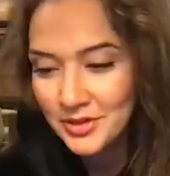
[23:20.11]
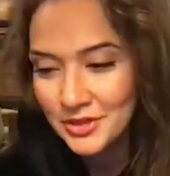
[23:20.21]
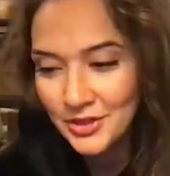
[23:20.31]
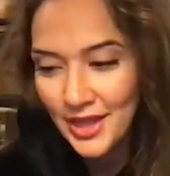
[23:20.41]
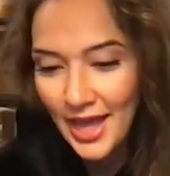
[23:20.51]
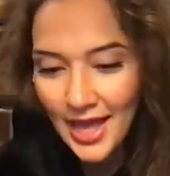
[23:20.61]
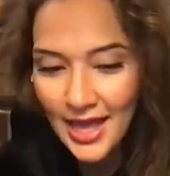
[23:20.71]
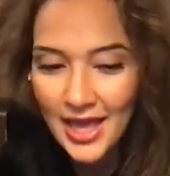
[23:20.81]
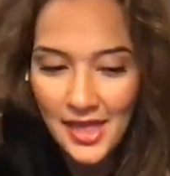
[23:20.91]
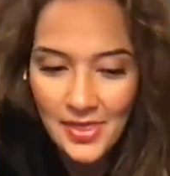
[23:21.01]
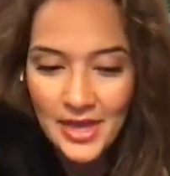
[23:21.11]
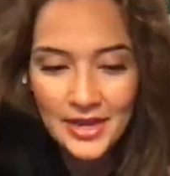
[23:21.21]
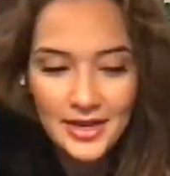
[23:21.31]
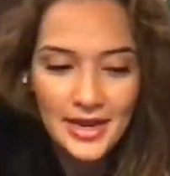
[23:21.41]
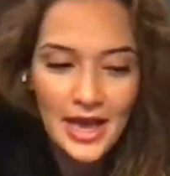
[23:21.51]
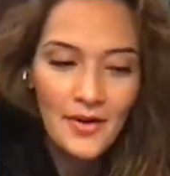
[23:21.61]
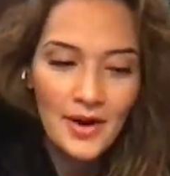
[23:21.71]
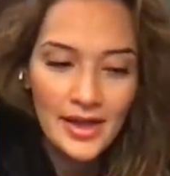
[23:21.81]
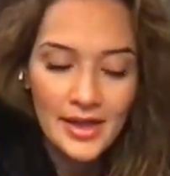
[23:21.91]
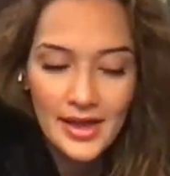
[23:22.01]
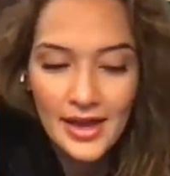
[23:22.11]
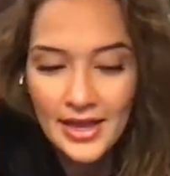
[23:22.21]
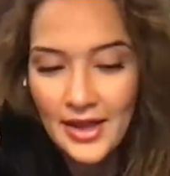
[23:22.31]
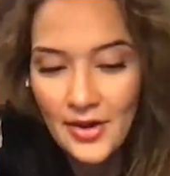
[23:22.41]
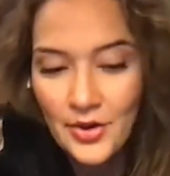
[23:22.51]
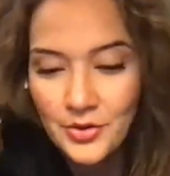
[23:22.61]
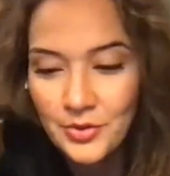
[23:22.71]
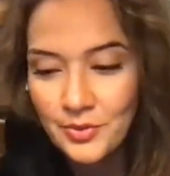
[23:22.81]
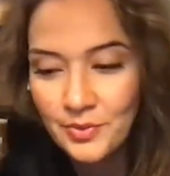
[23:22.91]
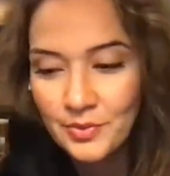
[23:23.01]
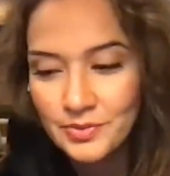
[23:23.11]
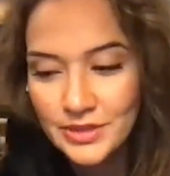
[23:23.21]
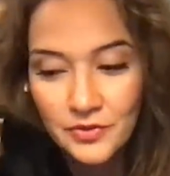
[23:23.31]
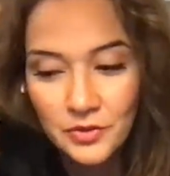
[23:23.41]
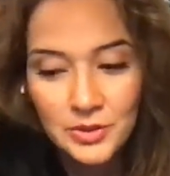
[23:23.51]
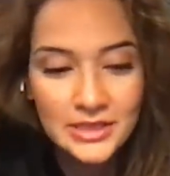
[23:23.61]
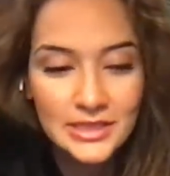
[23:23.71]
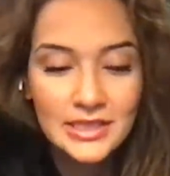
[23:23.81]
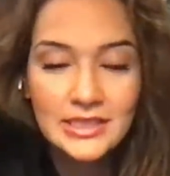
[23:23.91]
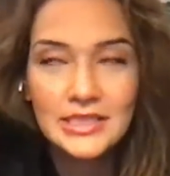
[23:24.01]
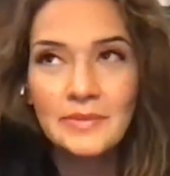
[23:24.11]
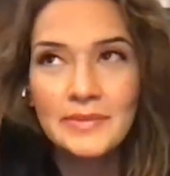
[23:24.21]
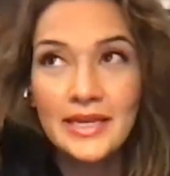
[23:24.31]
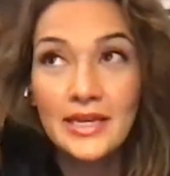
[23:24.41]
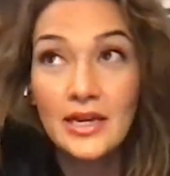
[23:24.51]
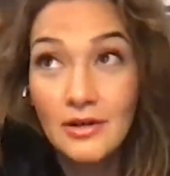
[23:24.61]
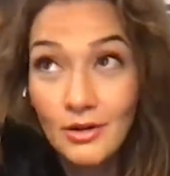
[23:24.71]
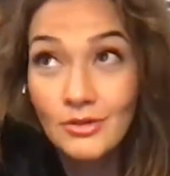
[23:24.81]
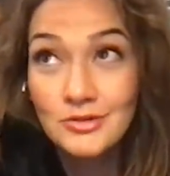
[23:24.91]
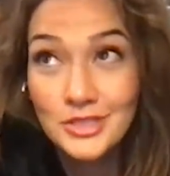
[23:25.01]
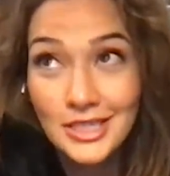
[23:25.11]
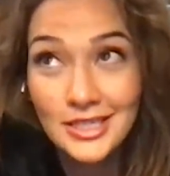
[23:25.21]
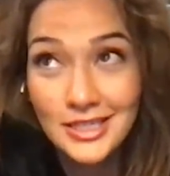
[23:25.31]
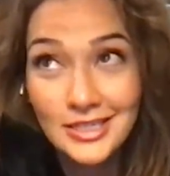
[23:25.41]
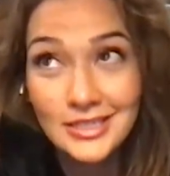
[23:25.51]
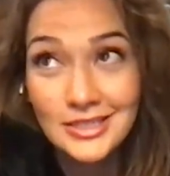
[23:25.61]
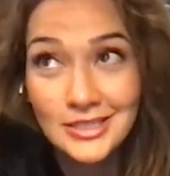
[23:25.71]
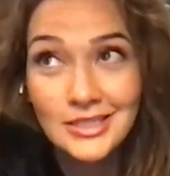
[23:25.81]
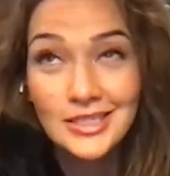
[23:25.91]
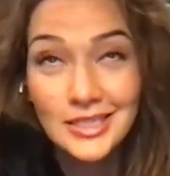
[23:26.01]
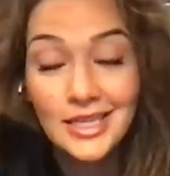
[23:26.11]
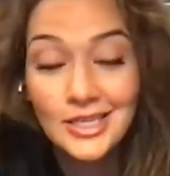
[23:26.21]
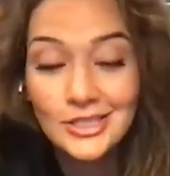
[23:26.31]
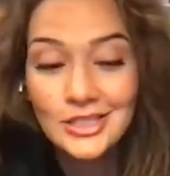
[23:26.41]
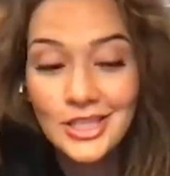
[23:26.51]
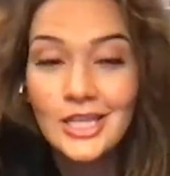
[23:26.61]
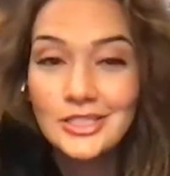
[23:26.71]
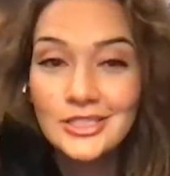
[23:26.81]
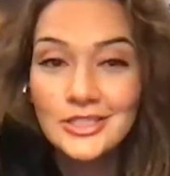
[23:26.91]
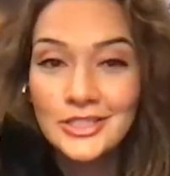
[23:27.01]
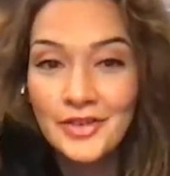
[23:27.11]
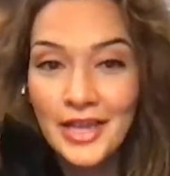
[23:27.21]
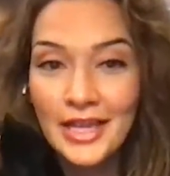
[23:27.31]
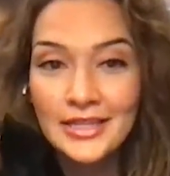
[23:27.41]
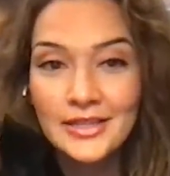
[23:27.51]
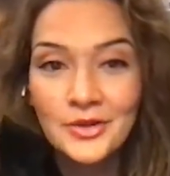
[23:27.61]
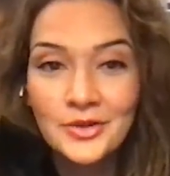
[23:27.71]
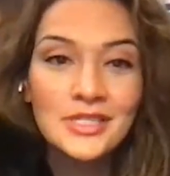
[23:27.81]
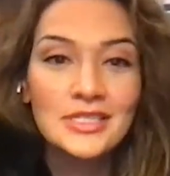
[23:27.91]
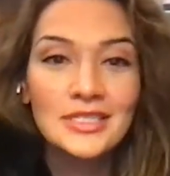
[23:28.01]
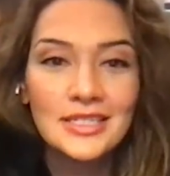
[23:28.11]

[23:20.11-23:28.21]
to do that. And then now I I own several businesses and I'm like, oh shit, this is it's nuts. Do you ever get those?